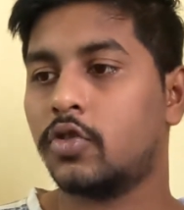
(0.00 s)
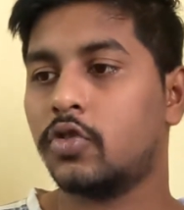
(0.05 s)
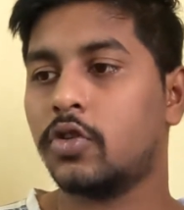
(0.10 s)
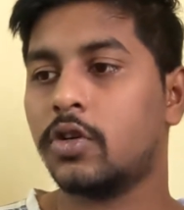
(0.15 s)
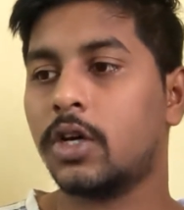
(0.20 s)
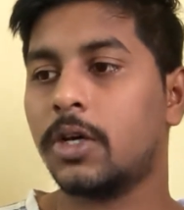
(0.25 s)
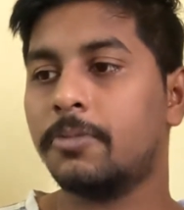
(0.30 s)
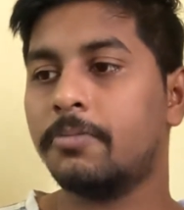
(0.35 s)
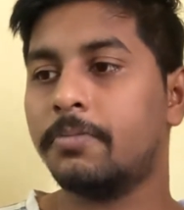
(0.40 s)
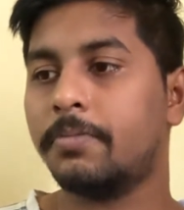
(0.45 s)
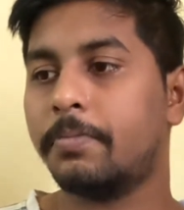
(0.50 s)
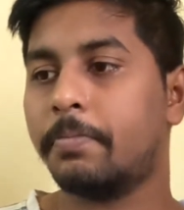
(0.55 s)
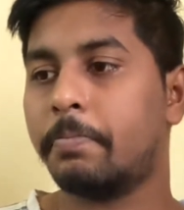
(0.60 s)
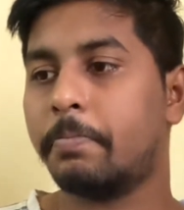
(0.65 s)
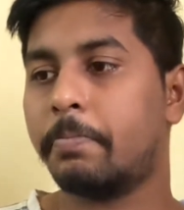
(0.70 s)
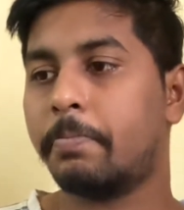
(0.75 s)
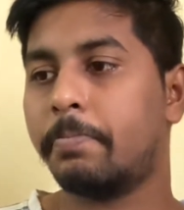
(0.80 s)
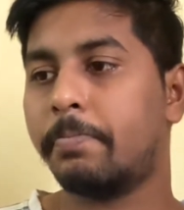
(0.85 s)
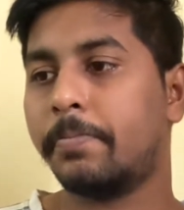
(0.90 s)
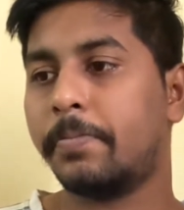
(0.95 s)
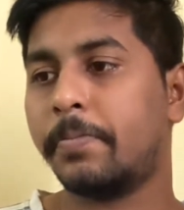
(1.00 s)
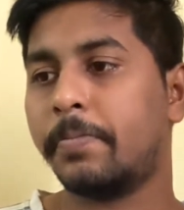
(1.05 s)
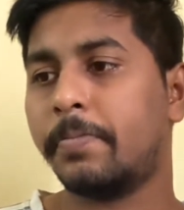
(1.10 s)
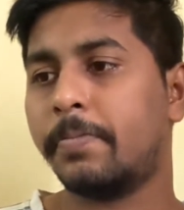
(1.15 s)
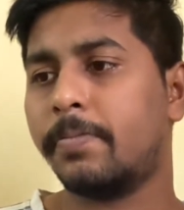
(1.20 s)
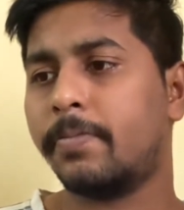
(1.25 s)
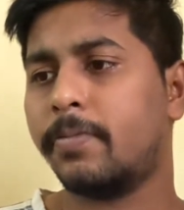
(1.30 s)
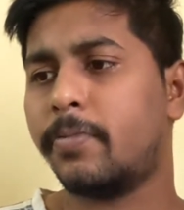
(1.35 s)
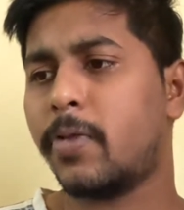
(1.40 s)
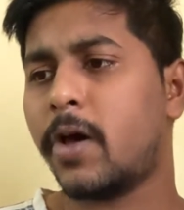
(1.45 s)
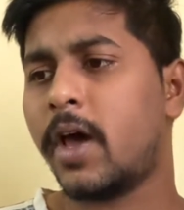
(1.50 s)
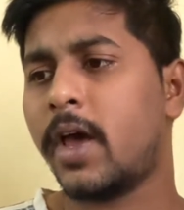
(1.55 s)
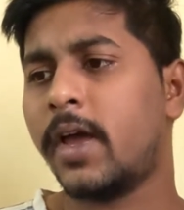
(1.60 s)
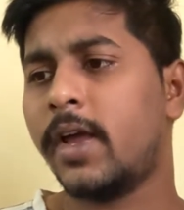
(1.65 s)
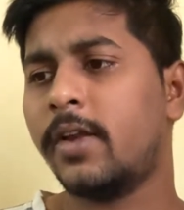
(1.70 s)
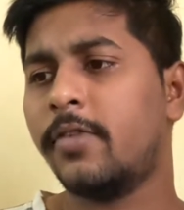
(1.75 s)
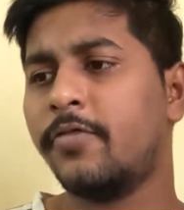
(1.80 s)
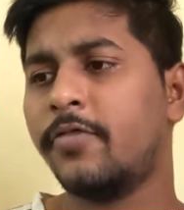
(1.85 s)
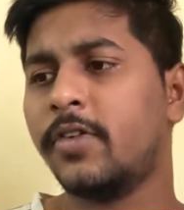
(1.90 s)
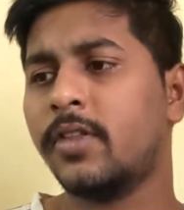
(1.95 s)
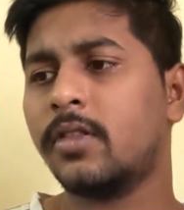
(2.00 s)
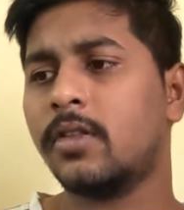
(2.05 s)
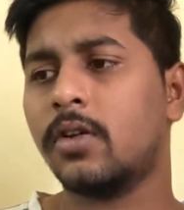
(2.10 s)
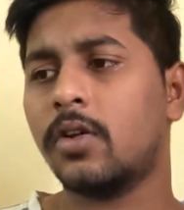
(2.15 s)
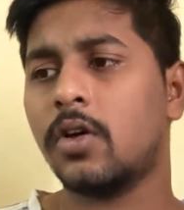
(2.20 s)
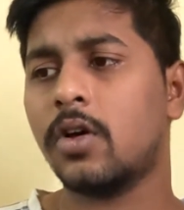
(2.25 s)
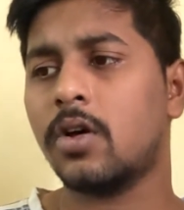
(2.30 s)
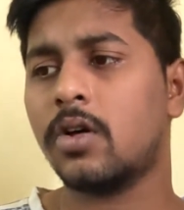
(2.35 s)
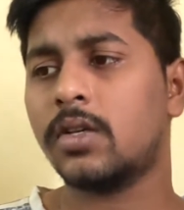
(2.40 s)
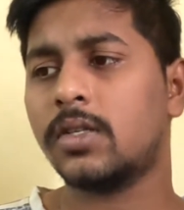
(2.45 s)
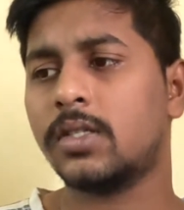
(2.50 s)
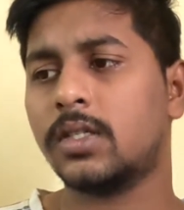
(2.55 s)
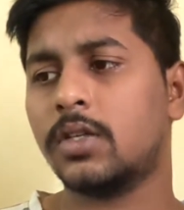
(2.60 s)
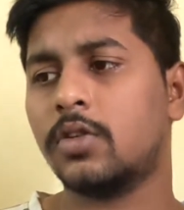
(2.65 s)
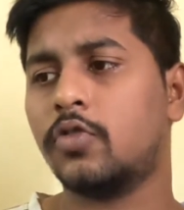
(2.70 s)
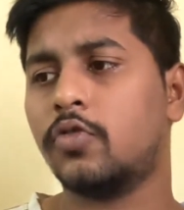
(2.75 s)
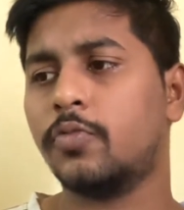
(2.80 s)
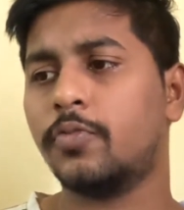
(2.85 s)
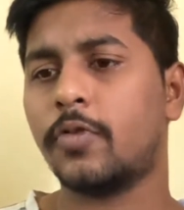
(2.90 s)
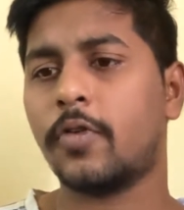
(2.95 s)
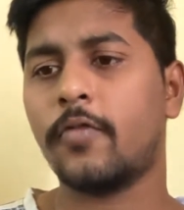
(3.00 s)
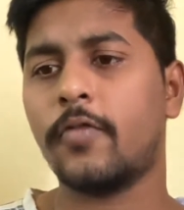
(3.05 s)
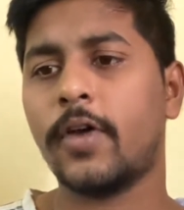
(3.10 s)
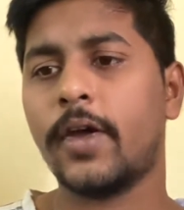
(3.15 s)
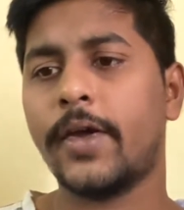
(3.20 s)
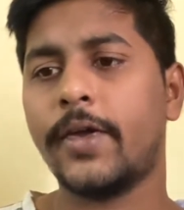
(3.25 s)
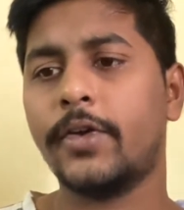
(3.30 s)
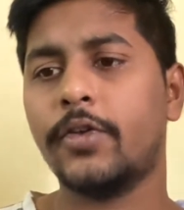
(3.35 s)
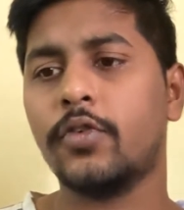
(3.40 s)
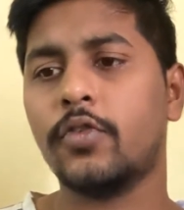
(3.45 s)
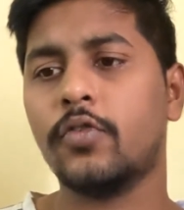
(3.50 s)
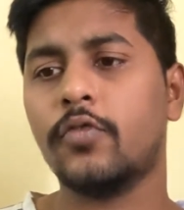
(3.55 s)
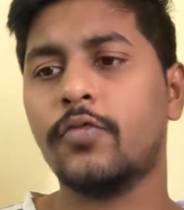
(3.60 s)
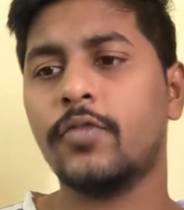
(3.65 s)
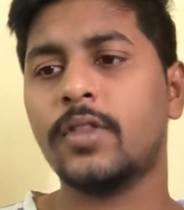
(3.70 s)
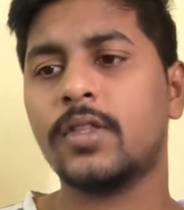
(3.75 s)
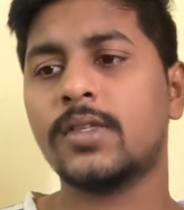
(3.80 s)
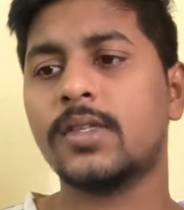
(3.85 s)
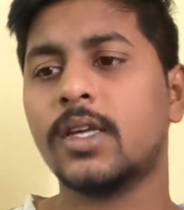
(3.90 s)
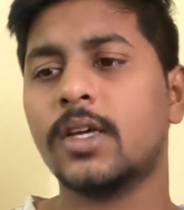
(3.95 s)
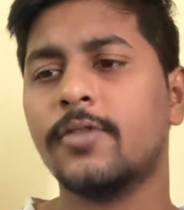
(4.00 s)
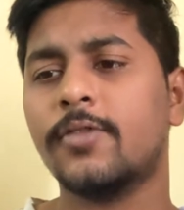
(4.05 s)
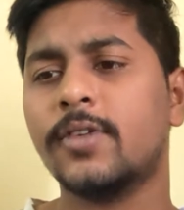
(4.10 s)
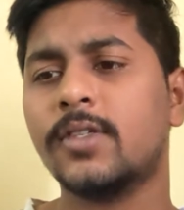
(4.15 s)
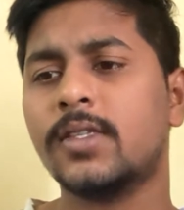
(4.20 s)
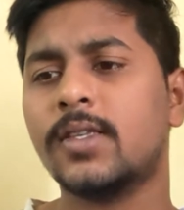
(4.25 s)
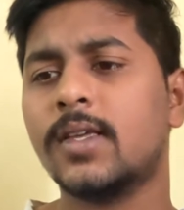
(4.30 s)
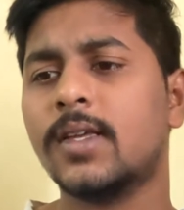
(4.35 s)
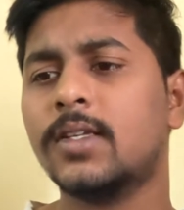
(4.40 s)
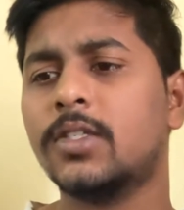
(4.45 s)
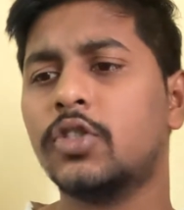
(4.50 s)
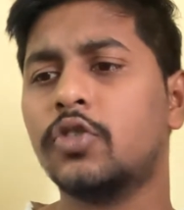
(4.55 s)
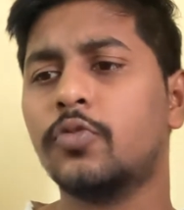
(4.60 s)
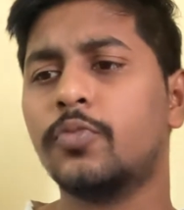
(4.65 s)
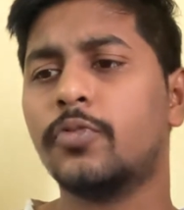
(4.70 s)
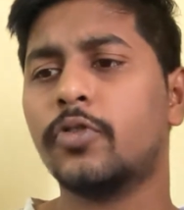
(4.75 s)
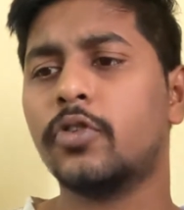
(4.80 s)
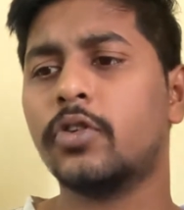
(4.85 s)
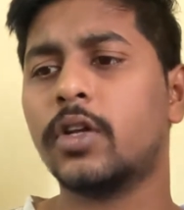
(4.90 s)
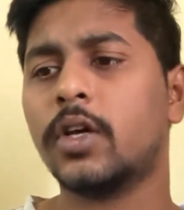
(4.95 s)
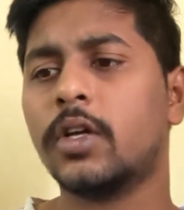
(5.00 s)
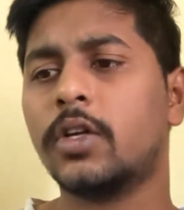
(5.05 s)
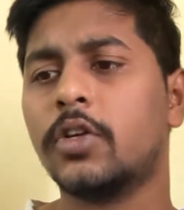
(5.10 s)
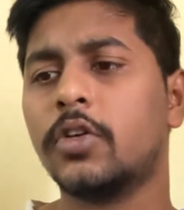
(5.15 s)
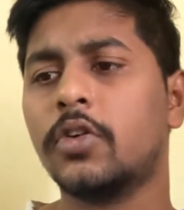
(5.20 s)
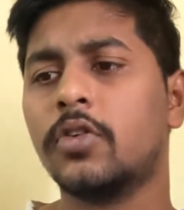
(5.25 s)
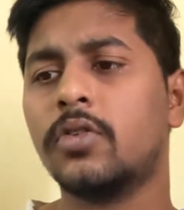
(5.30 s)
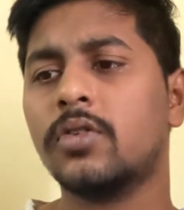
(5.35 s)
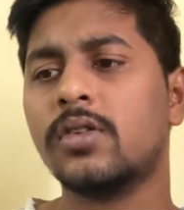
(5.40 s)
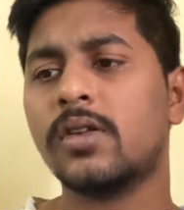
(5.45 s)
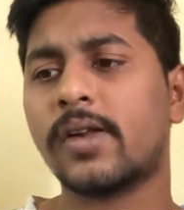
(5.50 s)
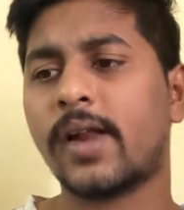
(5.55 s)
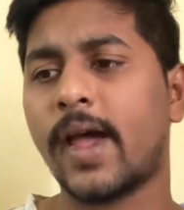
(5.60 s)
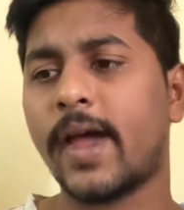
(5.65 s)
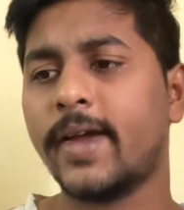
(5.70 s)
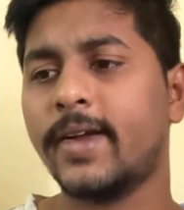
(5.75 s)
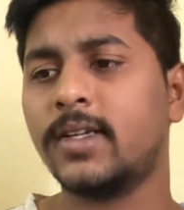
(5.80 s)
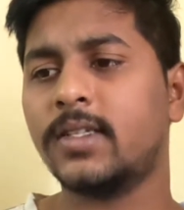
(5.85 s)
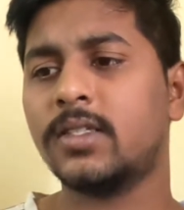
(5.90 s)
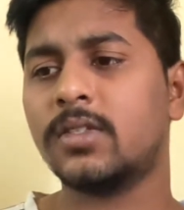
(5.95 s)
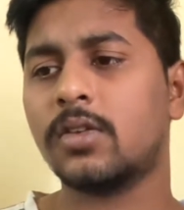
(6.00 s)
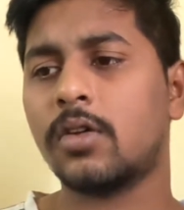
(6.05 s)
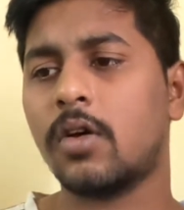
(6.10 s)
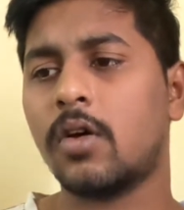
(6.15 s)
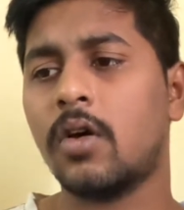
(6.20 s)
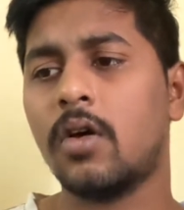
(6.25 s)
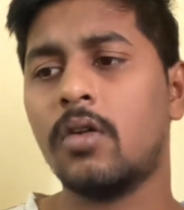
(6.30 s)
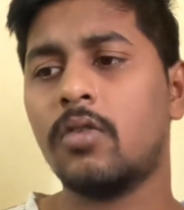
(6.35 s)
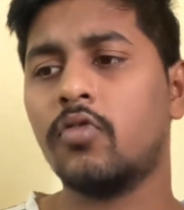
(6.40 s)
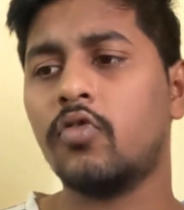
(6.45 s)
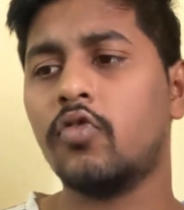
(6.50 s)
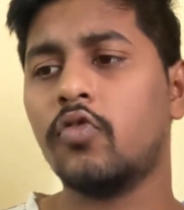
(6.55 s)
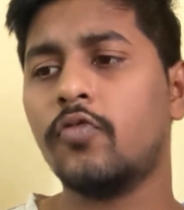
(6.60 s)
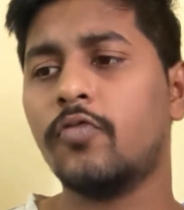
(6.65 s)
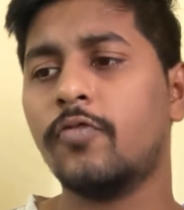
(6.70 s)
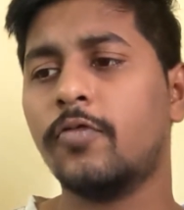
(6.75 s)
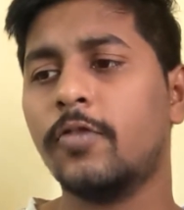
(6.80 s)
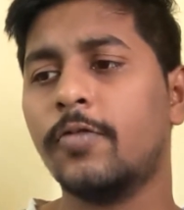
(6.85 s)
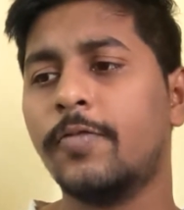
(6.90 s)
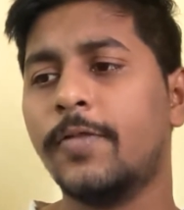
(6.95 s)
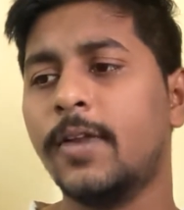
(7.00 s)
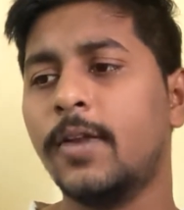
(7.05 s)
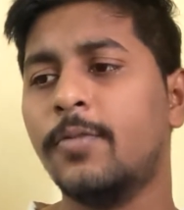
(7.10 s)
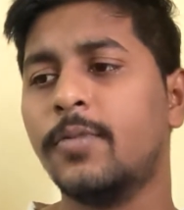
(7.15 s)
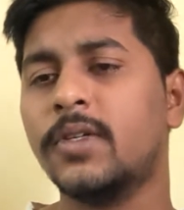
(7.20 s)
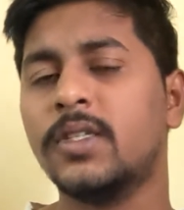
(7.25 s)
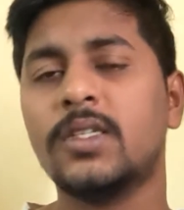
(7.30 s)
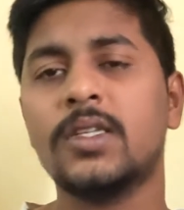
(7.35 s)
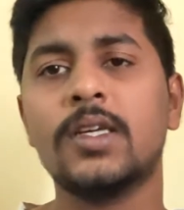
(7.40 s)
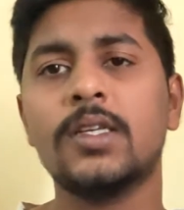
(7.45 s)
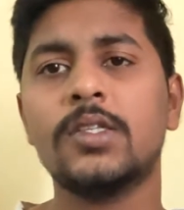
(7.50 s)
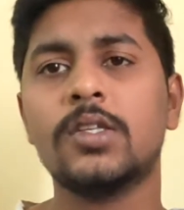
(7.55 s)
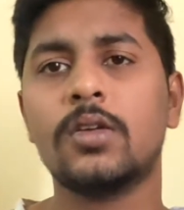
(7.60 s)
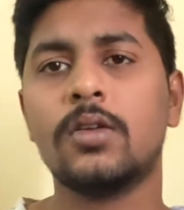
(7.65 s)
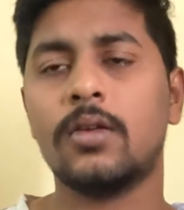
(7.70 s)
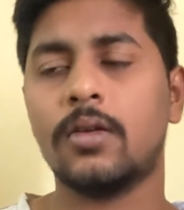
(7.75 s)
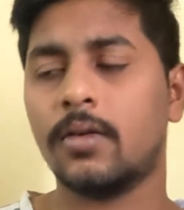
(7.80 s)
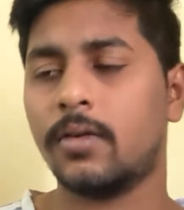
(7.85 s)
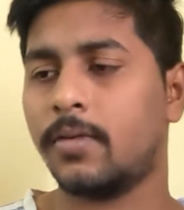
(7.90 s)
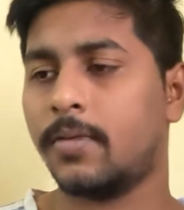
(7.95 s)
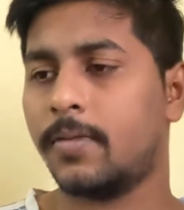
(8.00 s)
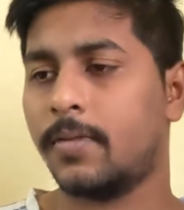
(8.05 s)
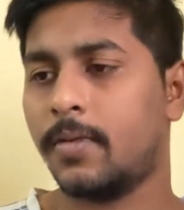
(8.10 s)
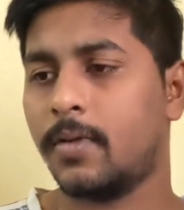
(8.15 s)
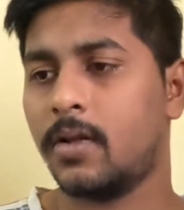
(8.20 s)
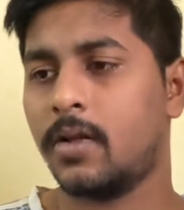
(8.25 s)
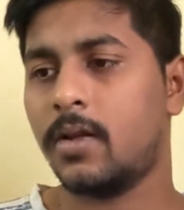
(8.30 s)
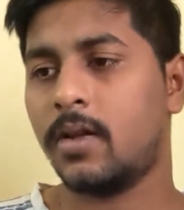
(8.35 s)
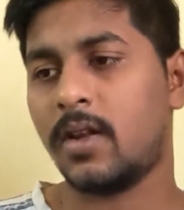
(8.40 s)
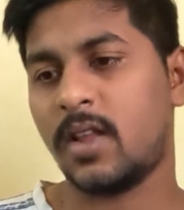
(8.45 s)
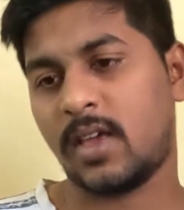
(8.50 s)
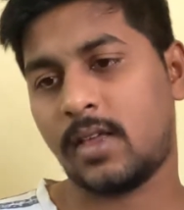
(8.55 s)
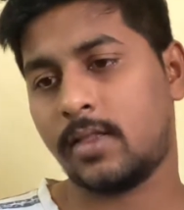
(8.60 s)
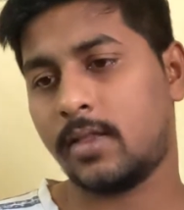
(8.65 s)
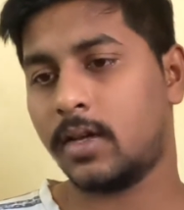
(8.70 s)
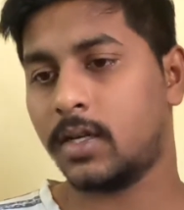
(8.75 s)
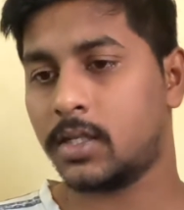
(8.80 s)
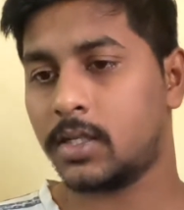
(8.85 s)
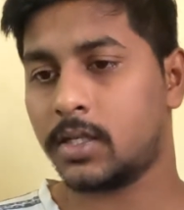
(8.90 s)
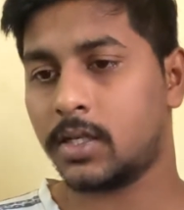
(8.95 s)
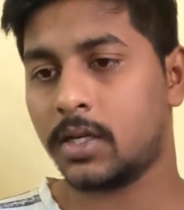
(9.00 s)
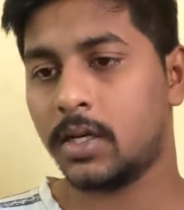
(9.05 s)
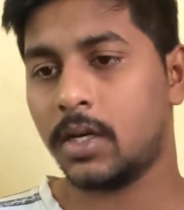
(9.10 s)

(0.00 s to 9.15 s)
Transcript: to comply with laws, to provide you with services, to protect your rights, or to fulfill business like that.